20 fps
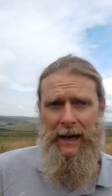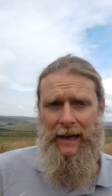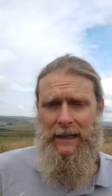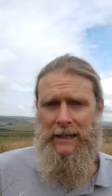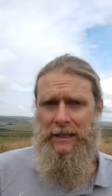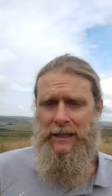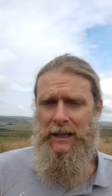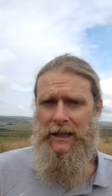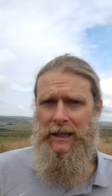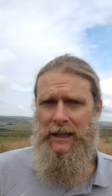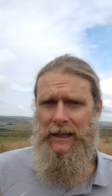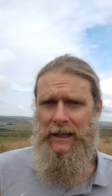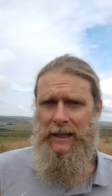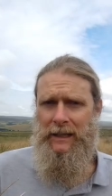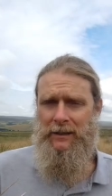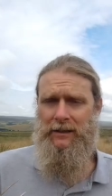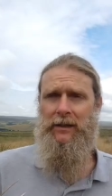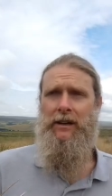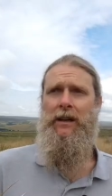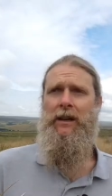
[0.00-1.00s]
and suddenly
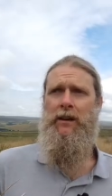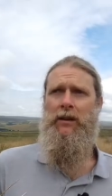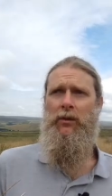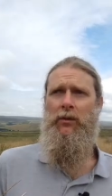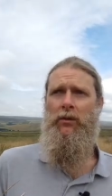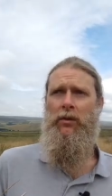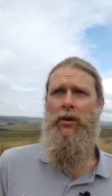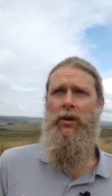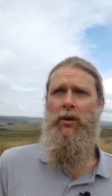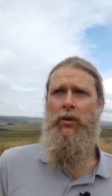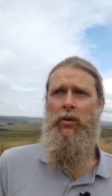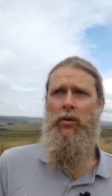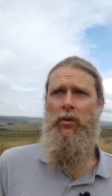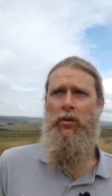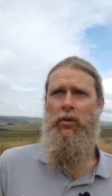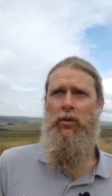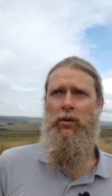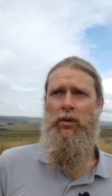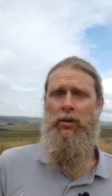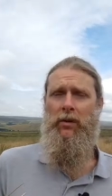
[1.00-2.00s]
it's like,
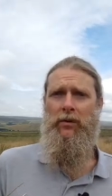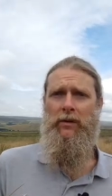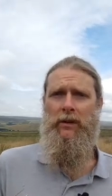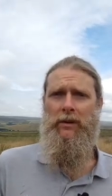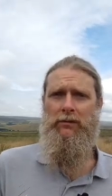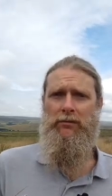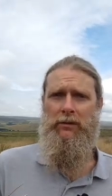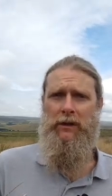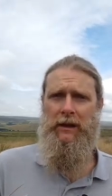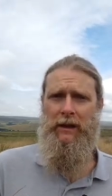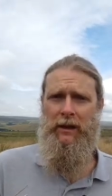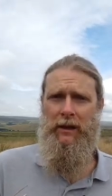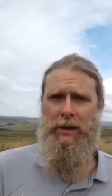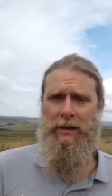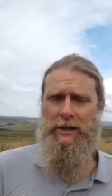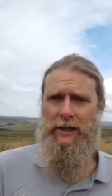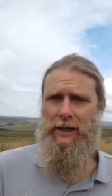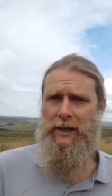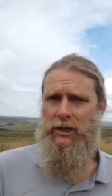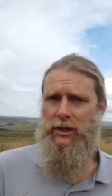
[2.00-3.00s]
whoa, this
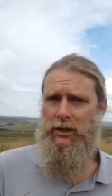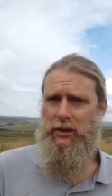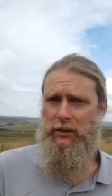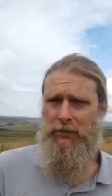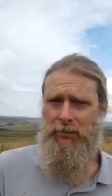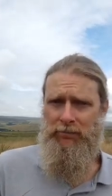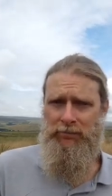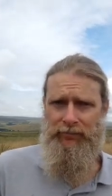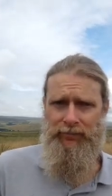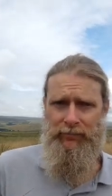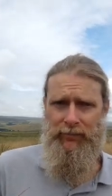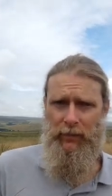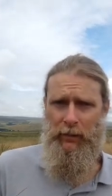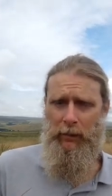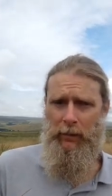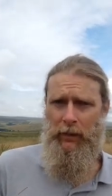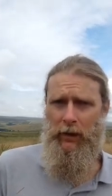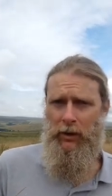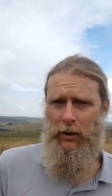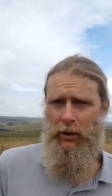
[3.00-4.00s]
realization.
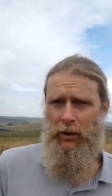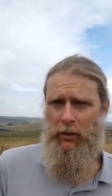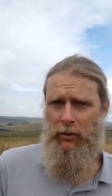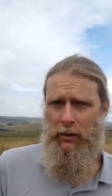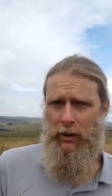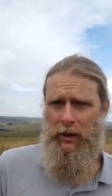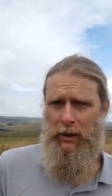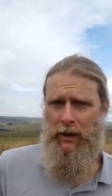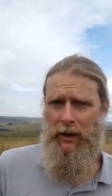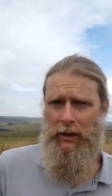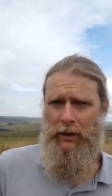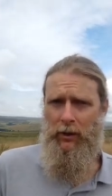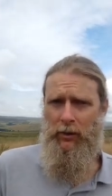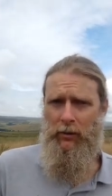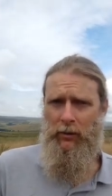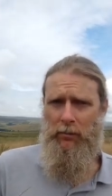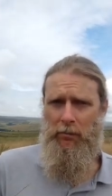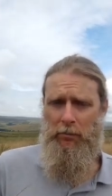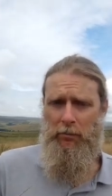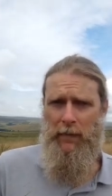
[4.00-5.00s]
You know, I, I
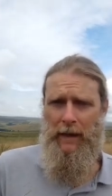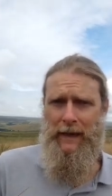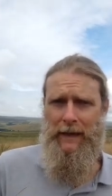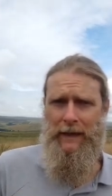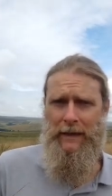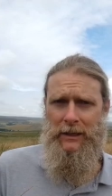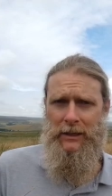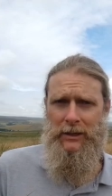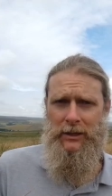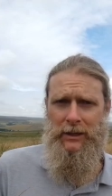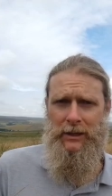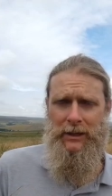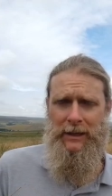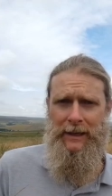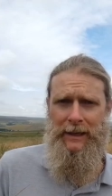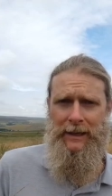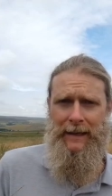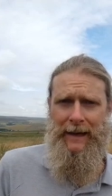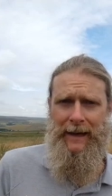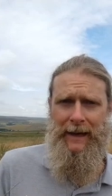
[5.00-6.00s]
know that men
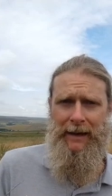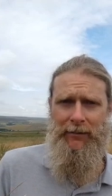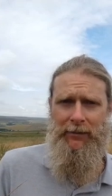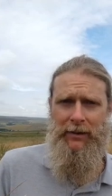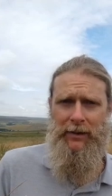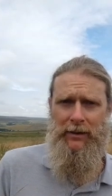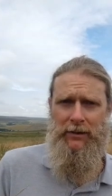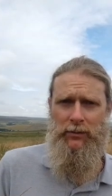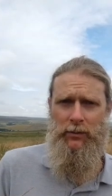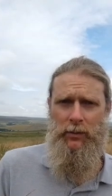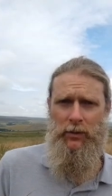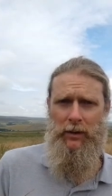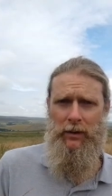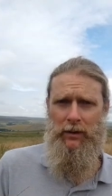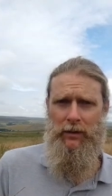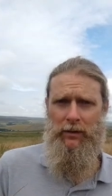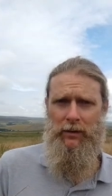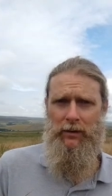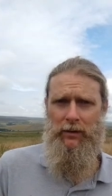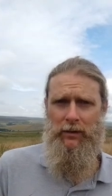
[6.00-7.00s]
certainly have this
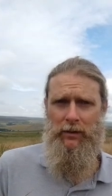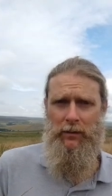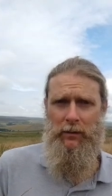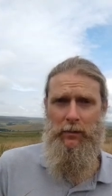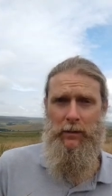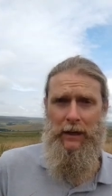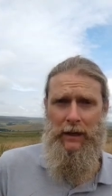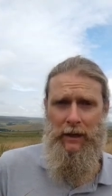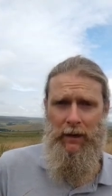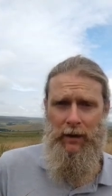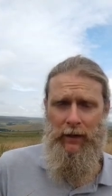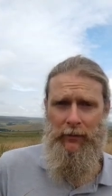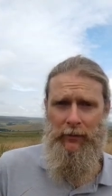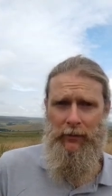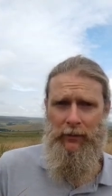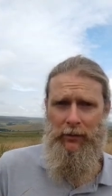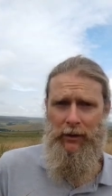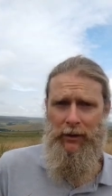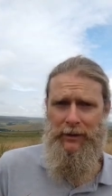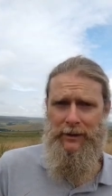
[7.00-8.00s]
with the midlife
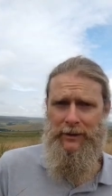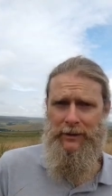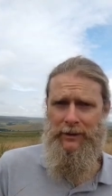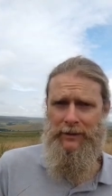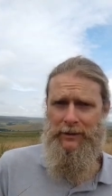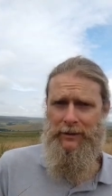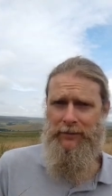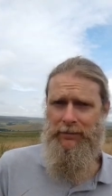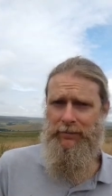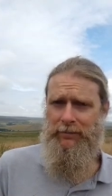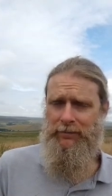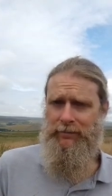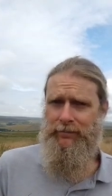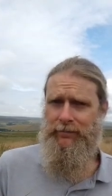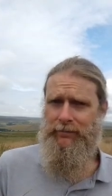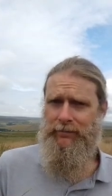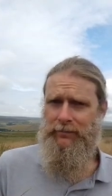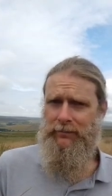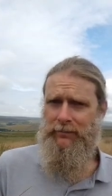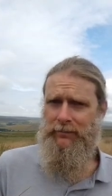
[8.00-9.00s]
crisis.
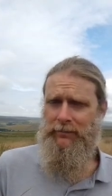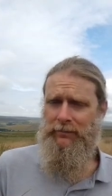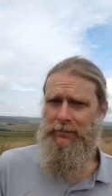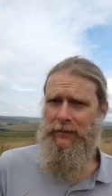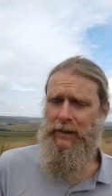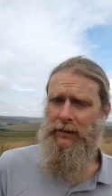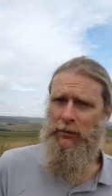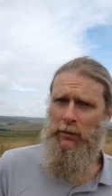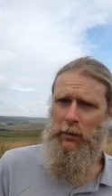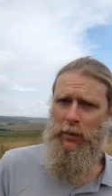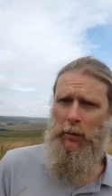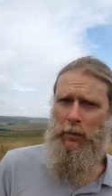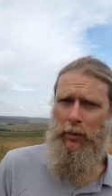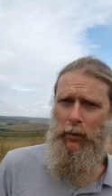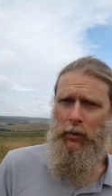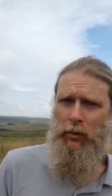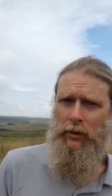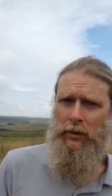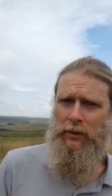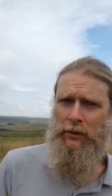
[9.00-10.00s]
From a
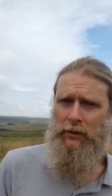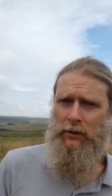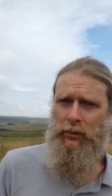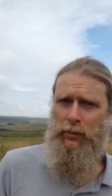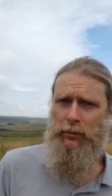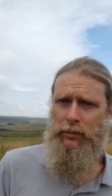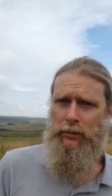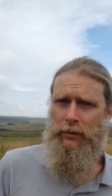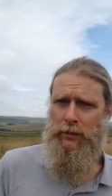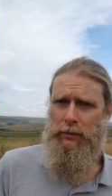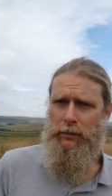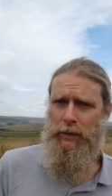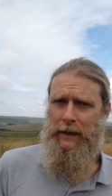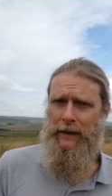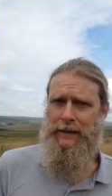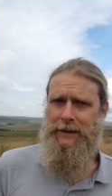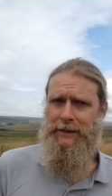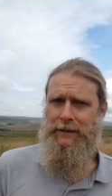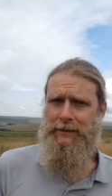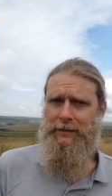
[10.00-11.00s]
boarding school
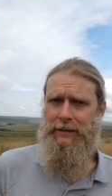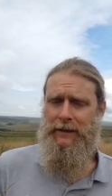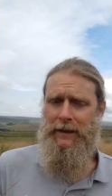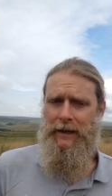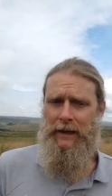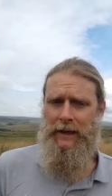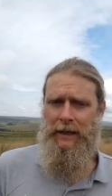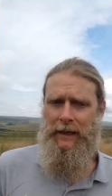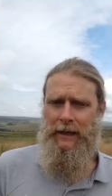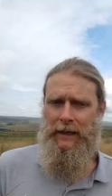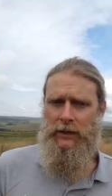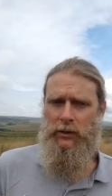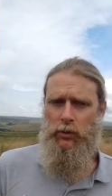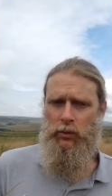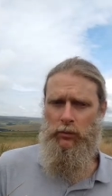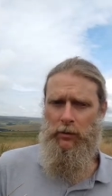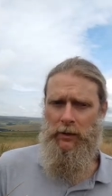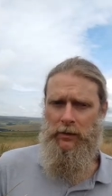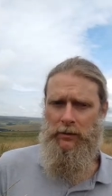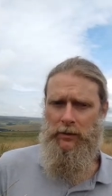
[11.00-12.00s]
perspective, it's
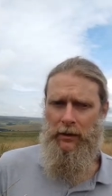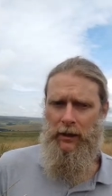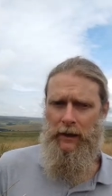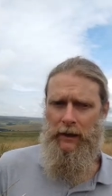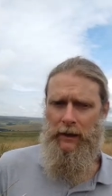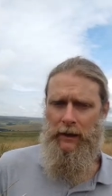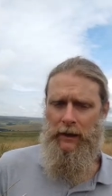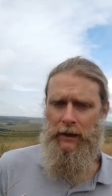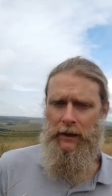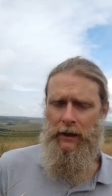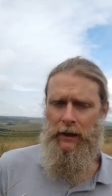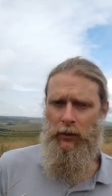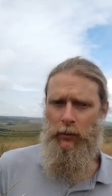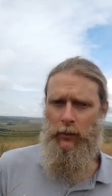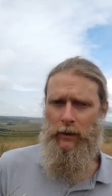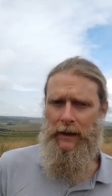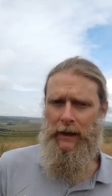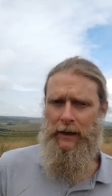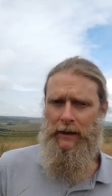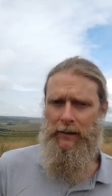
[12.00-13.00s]
almost like
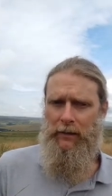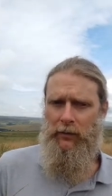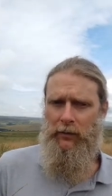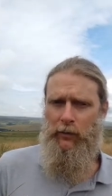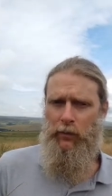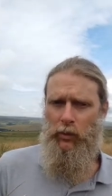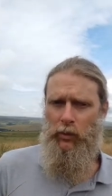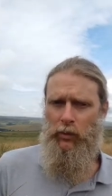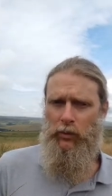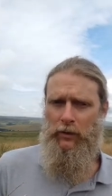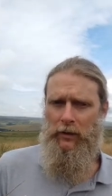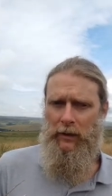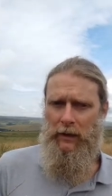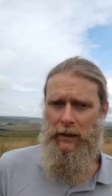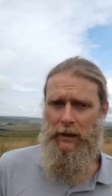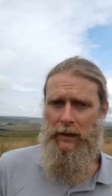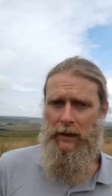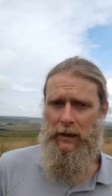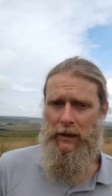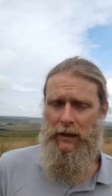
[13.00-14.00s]
we get to
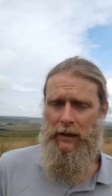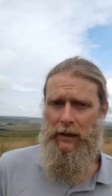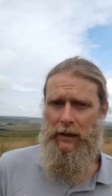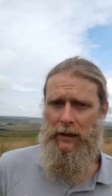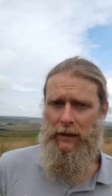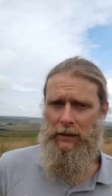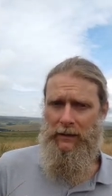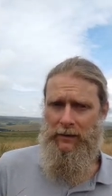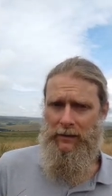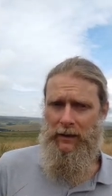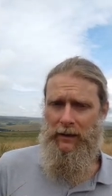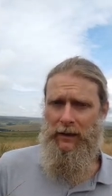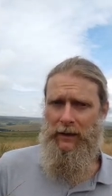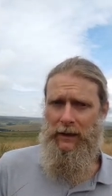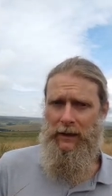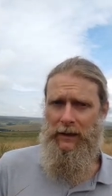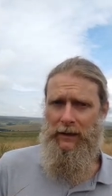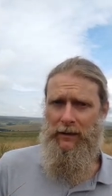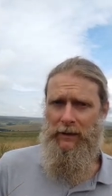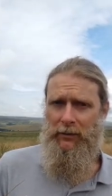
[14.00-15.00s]
40 and
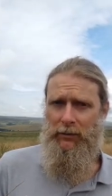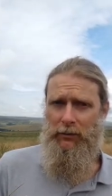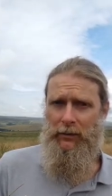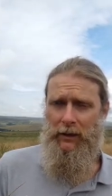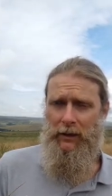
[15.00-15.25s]
suddenly this